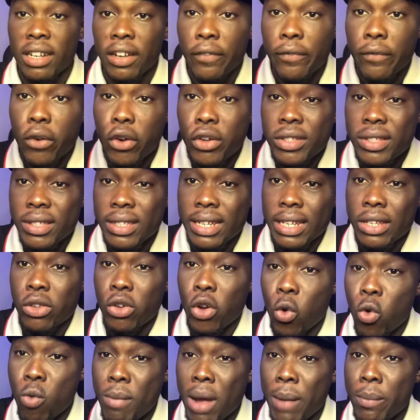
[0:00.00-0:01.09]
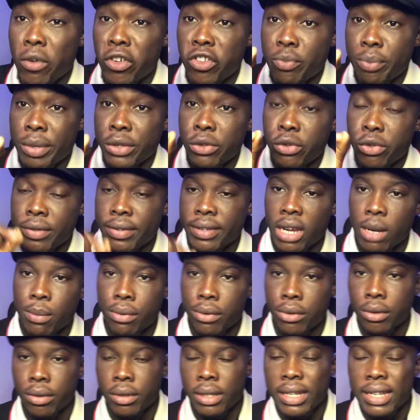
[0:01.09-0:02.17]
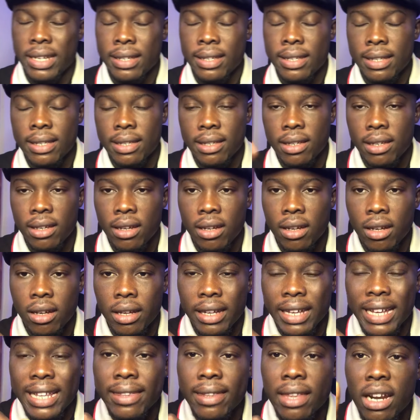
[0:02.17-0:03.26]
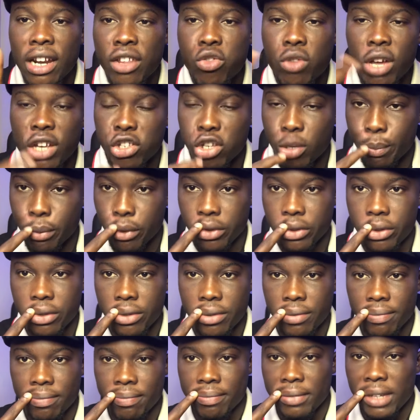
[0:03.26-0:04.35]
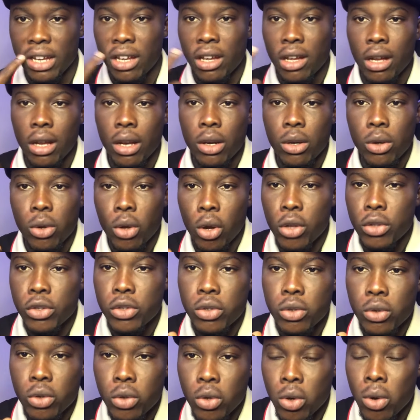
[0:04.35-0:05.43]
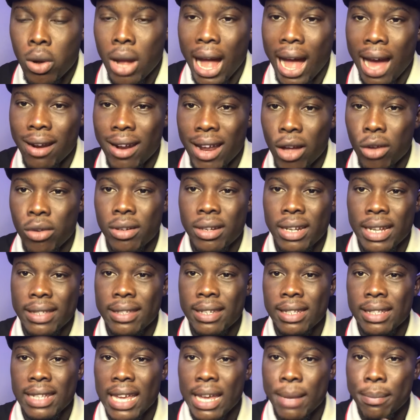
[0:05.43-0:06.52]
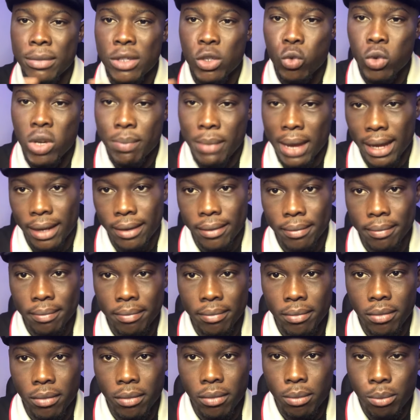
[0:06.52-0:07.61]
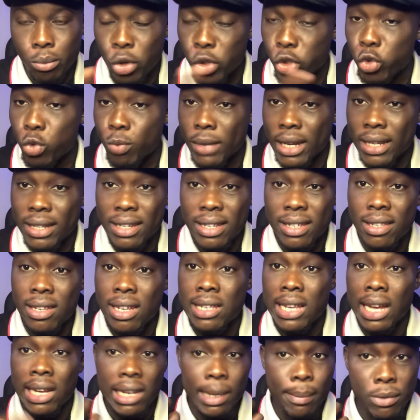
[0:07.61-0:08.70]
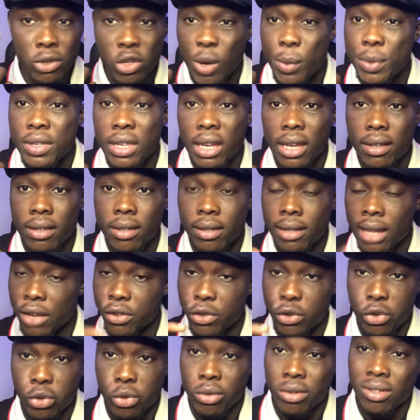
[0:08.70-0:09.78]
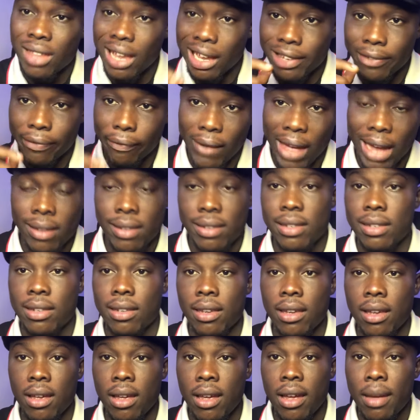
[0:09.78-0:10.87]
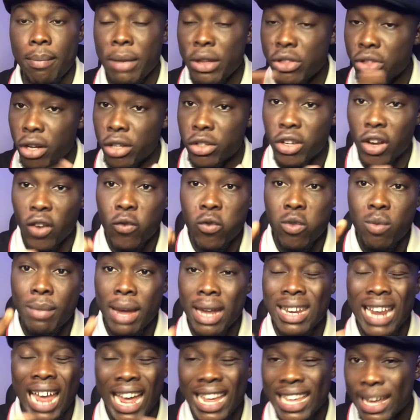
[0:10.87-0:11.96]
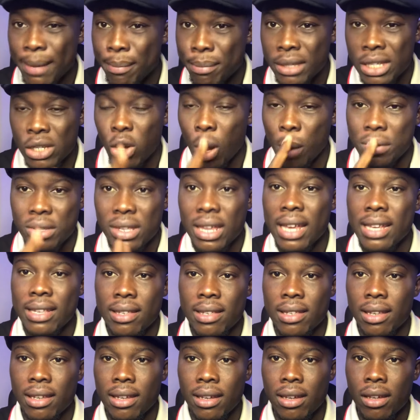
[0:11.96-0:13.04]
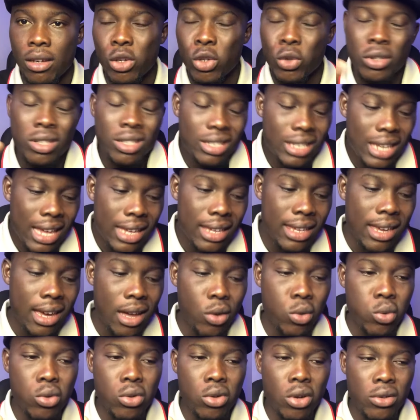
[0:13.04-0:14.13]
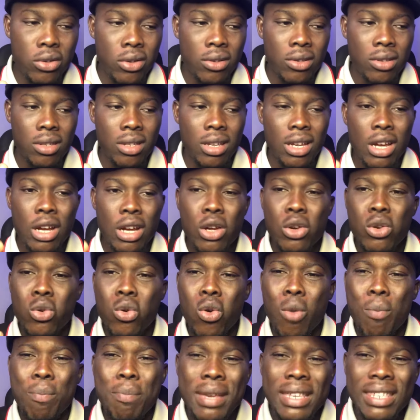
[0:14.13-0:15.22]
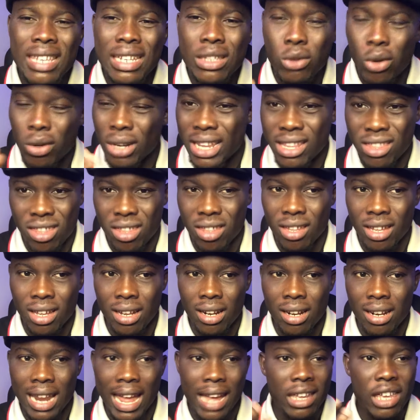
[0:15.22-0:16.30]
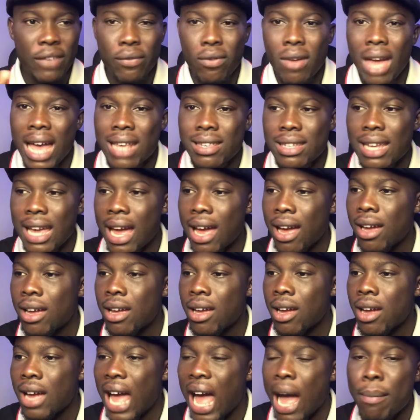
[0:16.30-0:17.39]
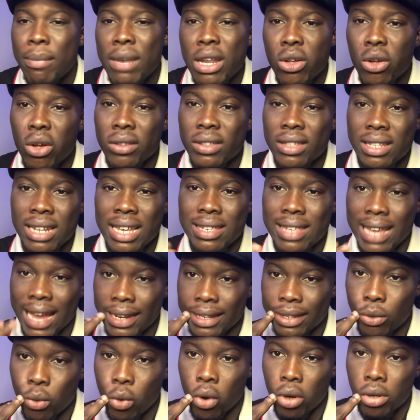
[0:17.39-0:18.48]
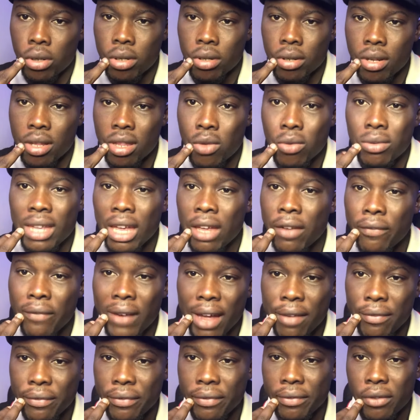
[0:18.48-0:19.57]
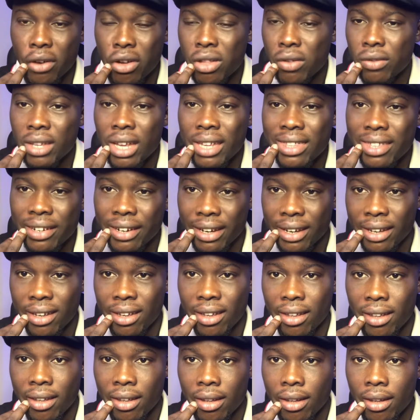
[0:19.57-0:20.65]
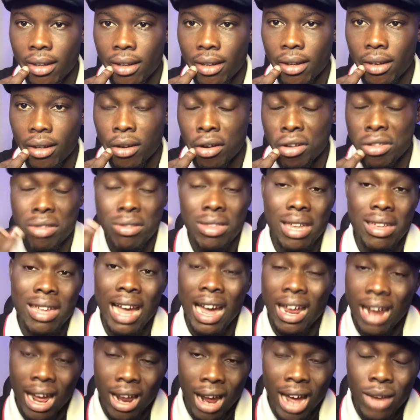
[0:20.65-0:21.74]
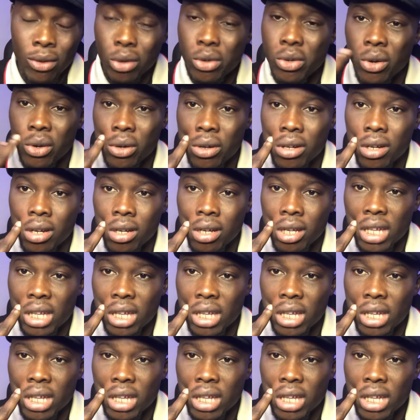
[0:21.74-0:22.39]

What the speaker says: The fourth thing your woman must bring to the table is intellectual support. Don't go around dating empty women. Most women these days are empty upstairs. That's true. That's facts. Majority of women are empty upstairs. You see a girl who doesn't know basic knowledge. Like if you ask her how many continents are in the world, she'll tell you 5, or she'll tell you 3, or she'll tell you, I don't know.